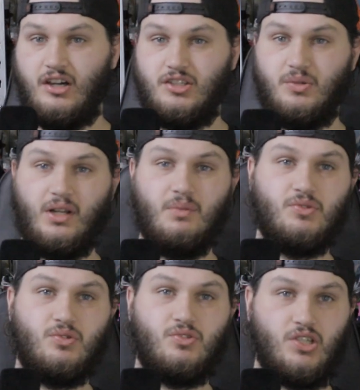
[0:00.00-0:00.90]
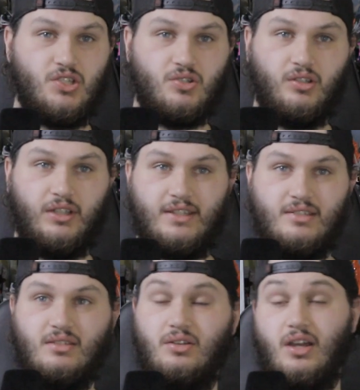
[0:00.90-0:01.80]
So when it comes to seasonal
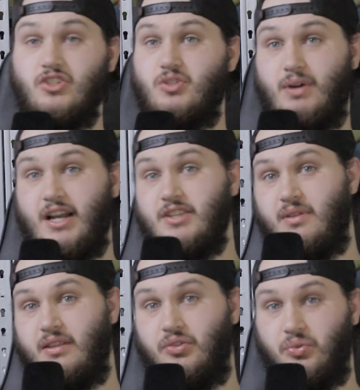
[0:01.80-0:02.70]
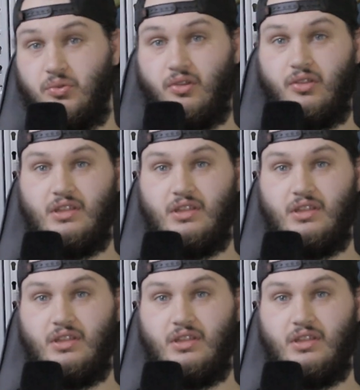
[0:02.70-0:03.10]
releases, it kind of surprised me this was a